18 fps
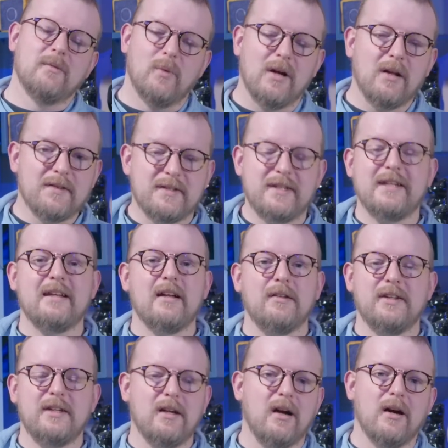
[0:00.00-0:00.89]
Well, the
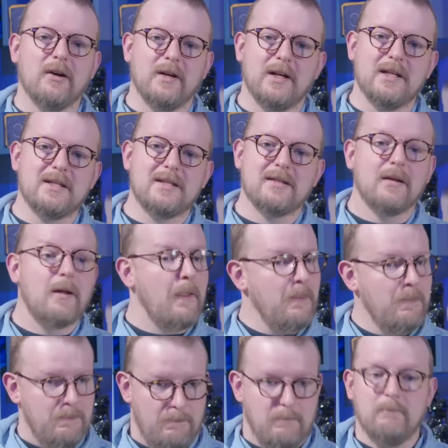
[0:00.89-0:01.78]
TLDR is
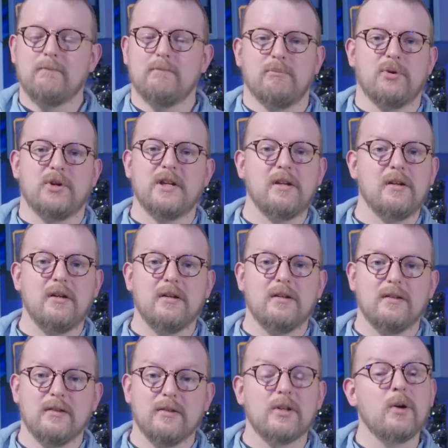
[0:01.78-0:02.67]
pretty
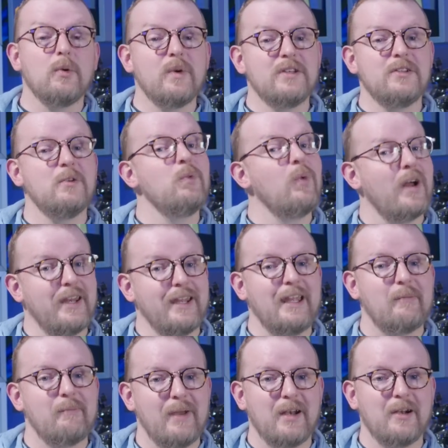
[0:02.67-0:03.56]
good, though we do want to
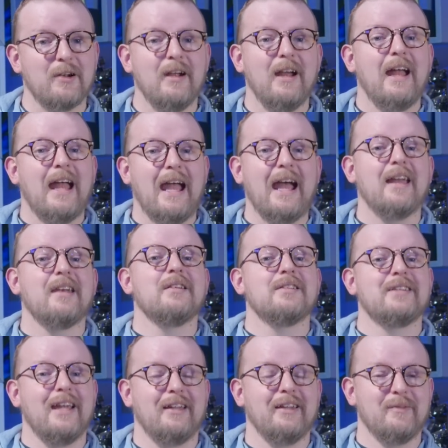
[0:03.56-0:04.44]
get better at
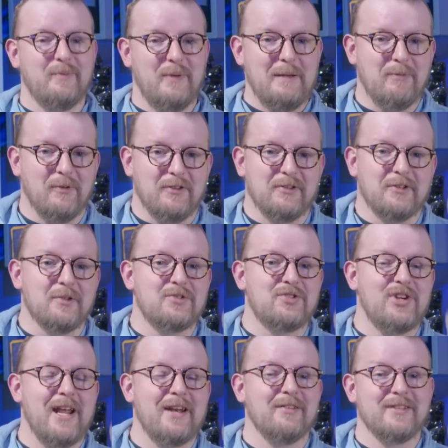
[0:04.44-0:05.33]
telling people that those
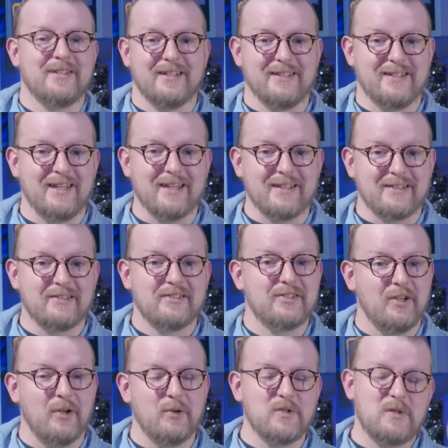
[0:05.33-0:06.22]
channels exist.
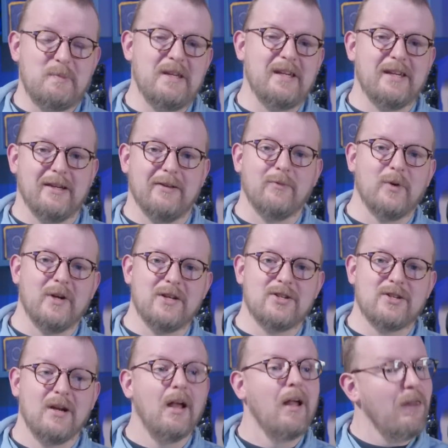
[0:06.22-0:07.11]
So, speaking of
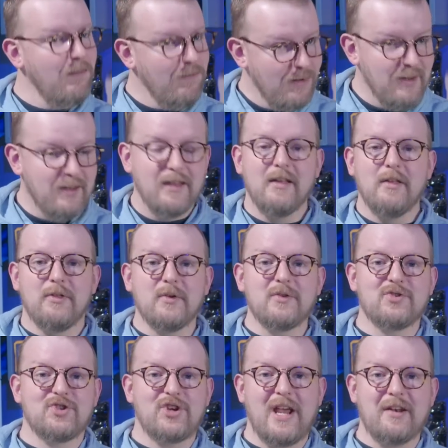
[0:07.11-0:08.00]
which,
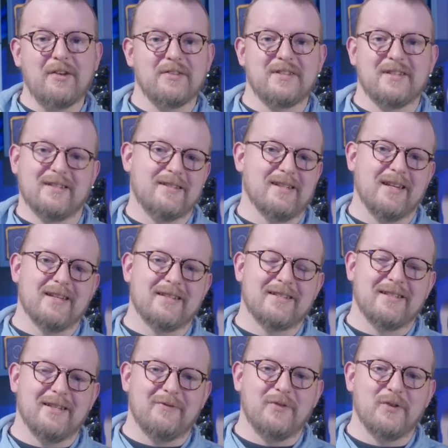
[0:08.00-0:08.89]
those channels
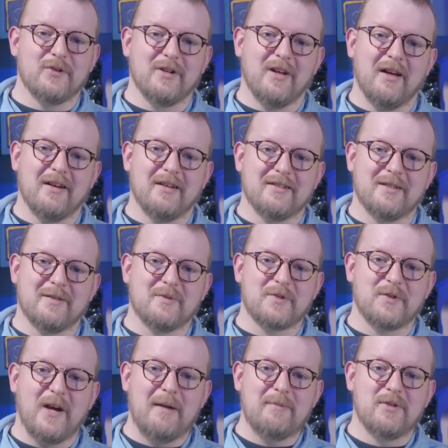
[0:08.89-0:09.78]
exist. If you're not
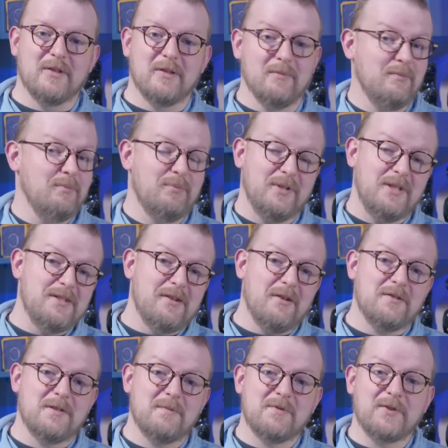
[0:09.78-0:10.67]
subscribed to them, please
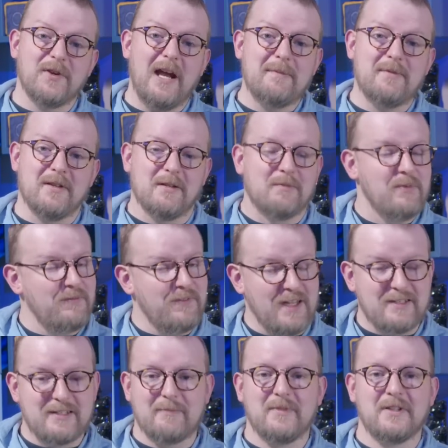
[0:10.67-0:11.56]
go subscribe to them if
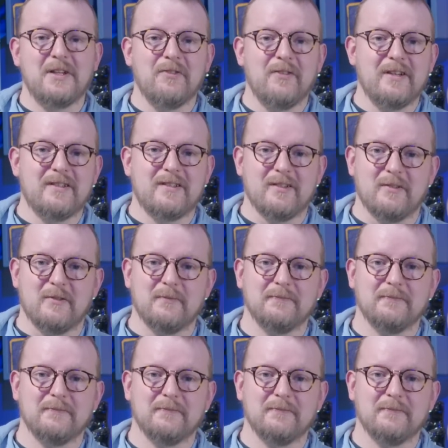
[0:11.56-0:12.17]
that's something you're into.